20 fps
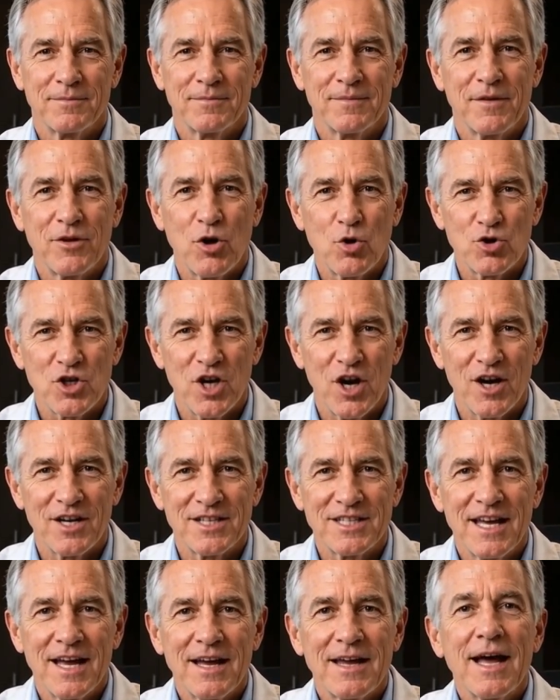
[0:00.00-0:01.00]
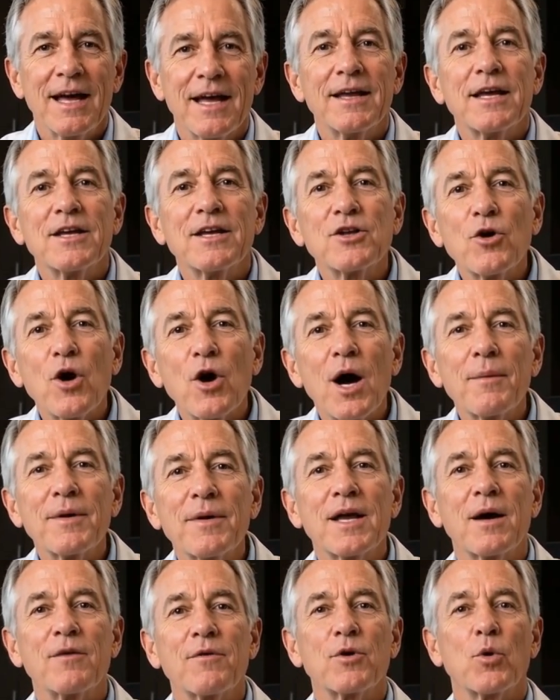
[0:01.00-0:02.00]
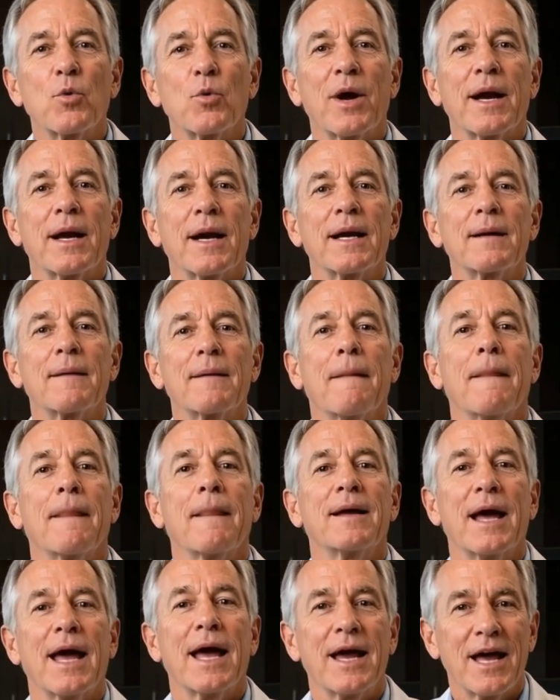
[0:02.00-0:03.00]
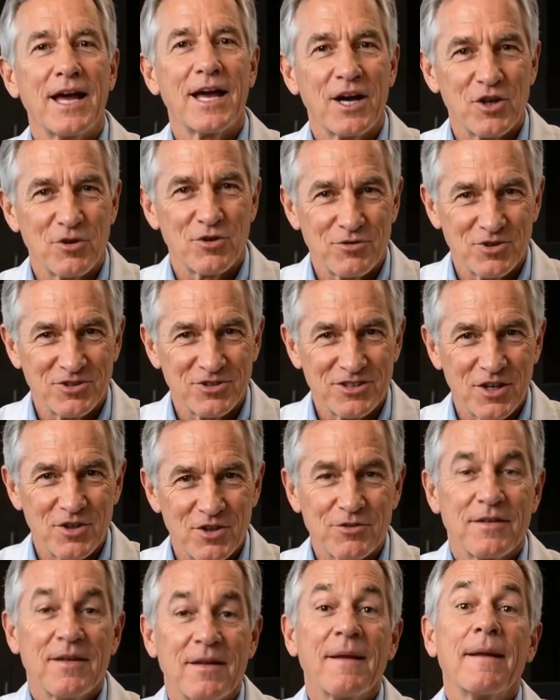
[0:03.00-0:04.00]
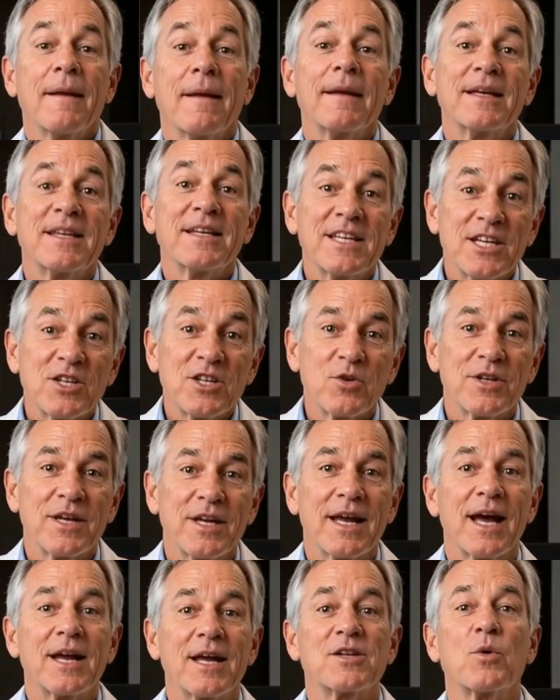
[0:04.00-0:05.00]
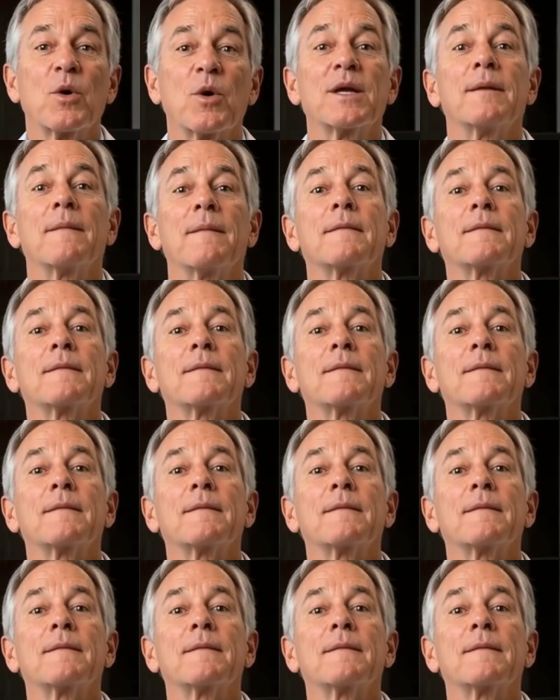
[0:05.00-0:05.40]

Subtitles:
New content like this drops every week. Take care of yourself. See you in the next one.